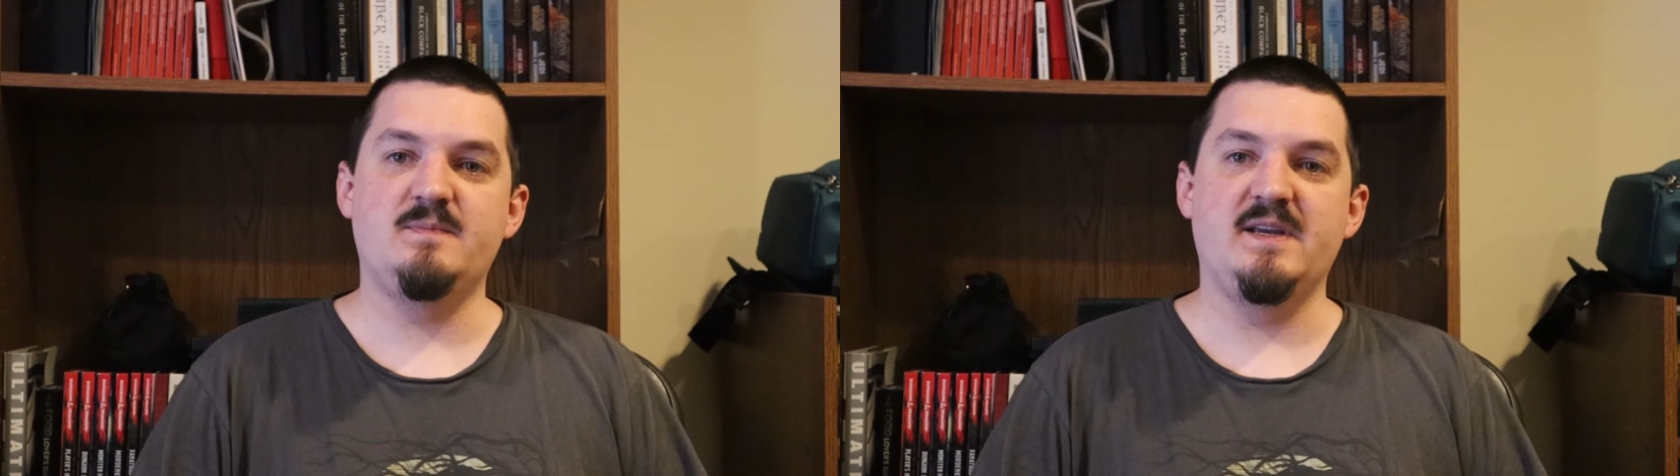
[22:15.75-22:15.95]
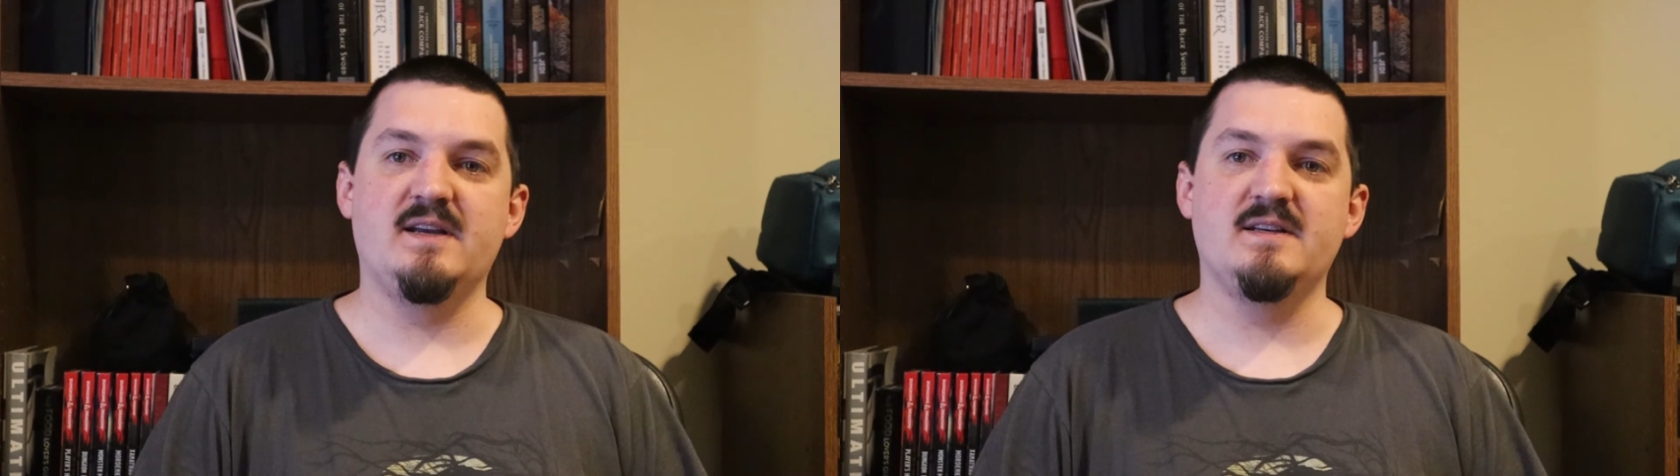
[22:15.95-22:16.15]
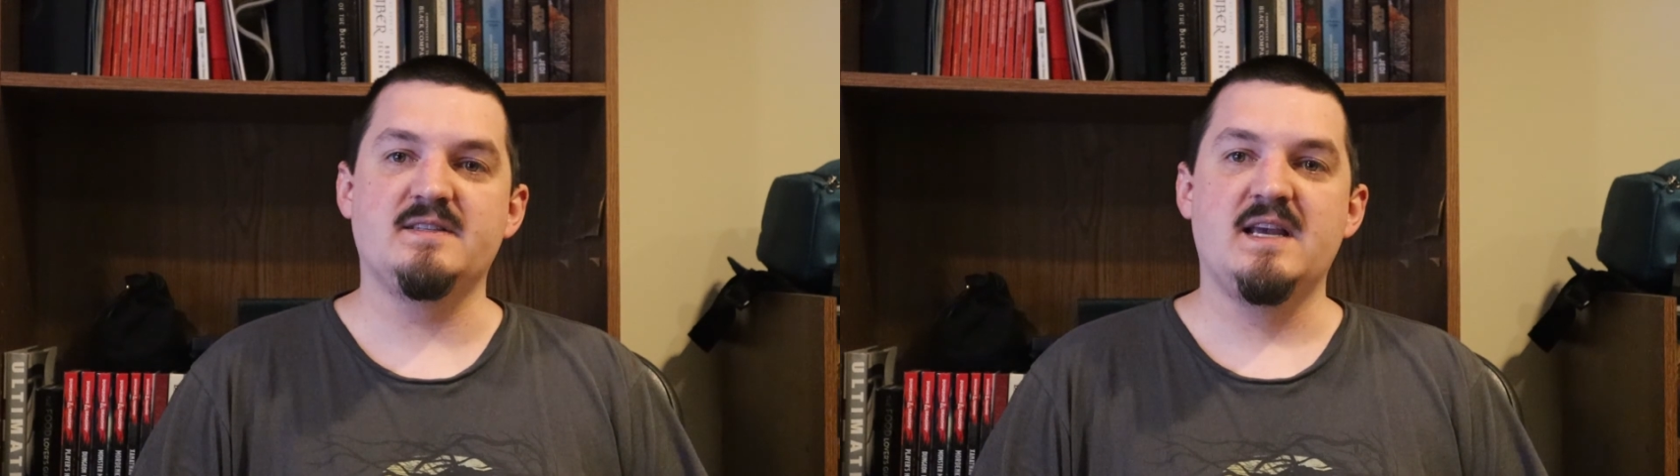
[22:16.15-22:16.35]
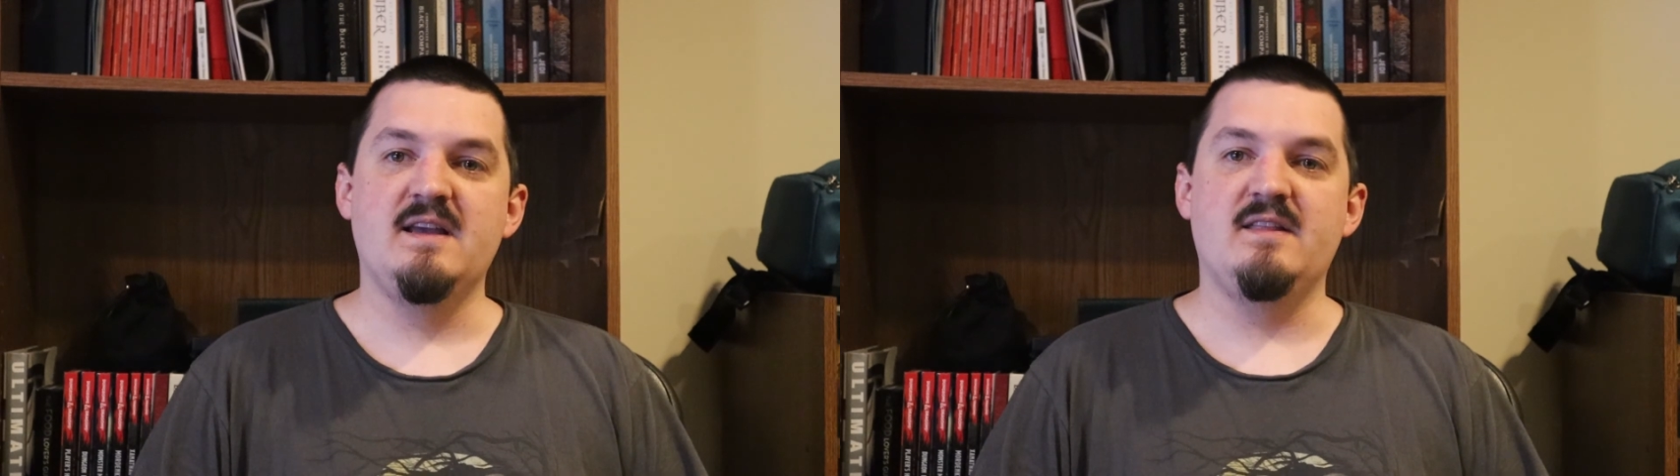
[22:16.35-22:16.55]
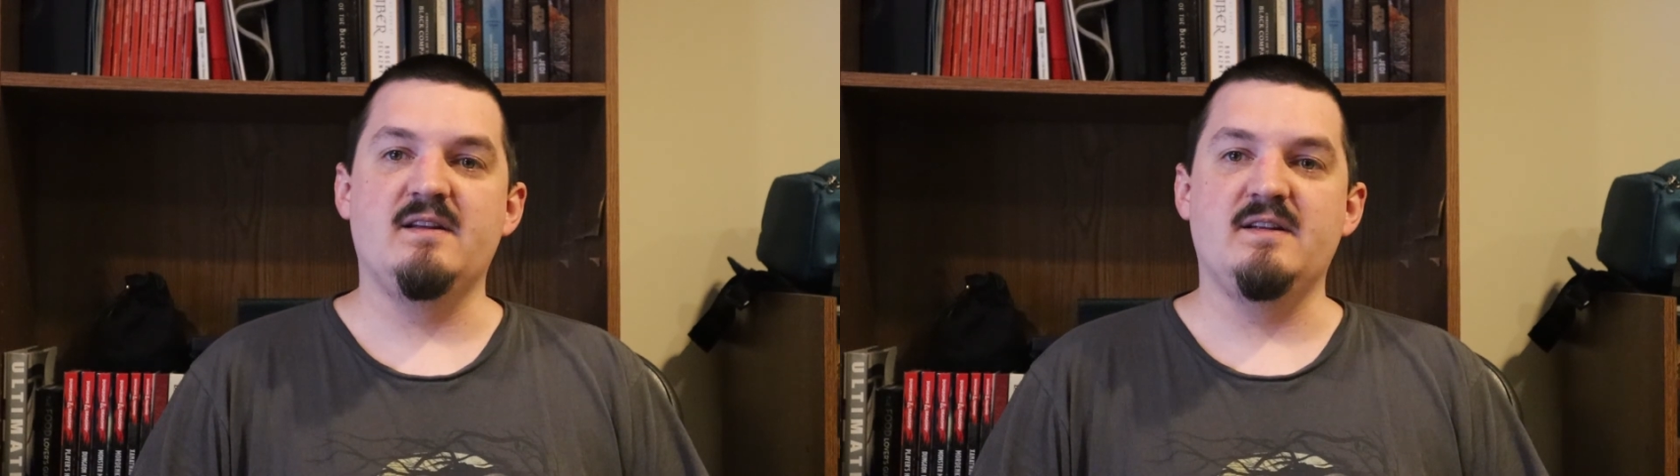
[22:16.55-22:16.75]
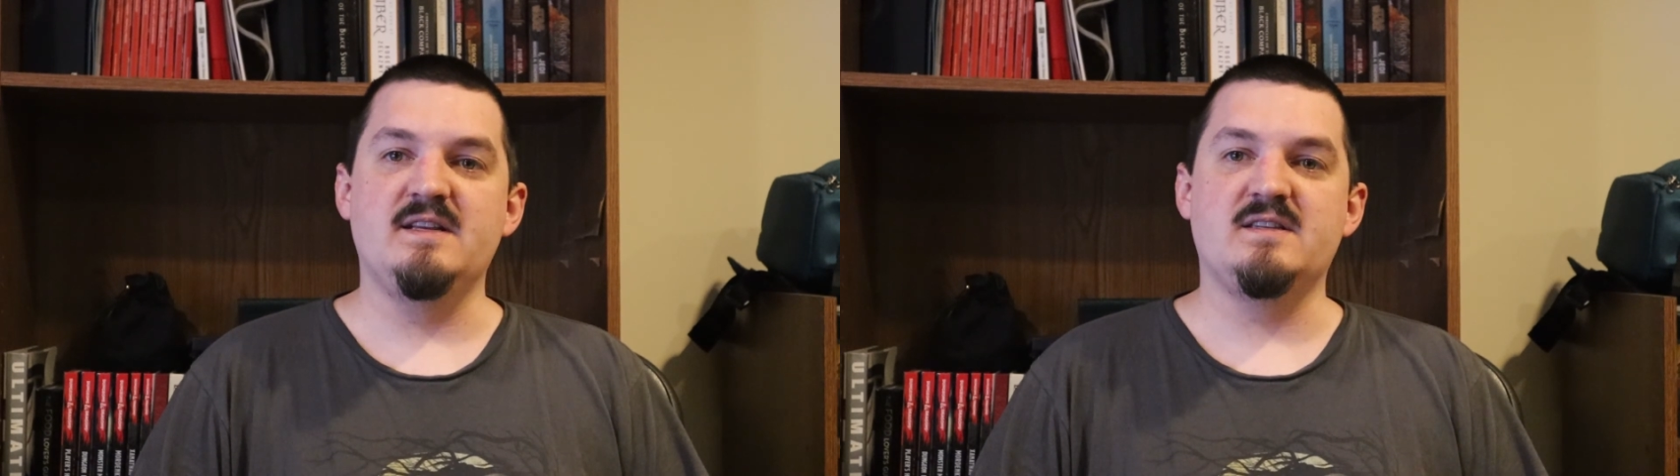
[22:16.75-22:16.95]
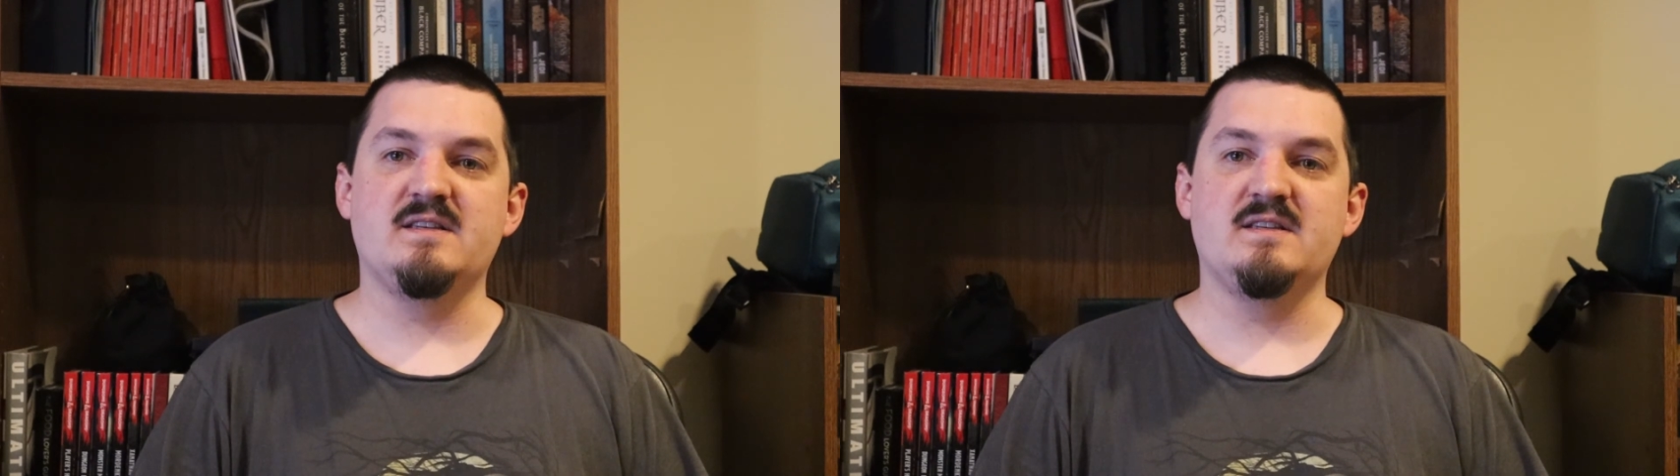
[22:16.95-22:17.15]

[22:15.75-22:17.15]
because there is